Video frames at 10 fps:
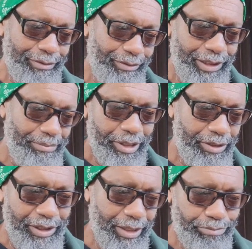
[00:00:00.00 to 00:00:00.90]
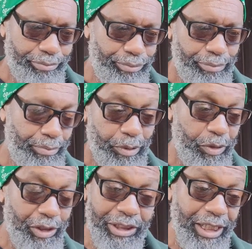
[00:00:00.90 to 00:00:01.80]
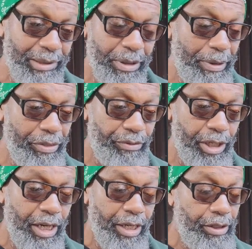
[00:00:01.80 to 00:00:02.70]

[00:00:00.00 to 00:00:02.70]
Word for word: a little email saying because it takes me about three.